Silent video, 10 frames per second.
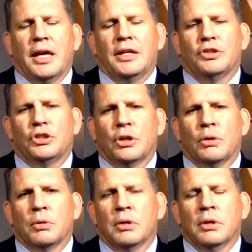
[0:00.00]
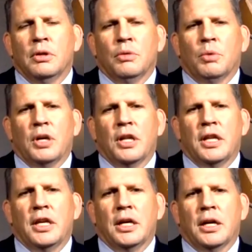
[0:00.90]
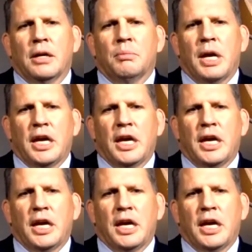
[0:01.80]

that. And so one of the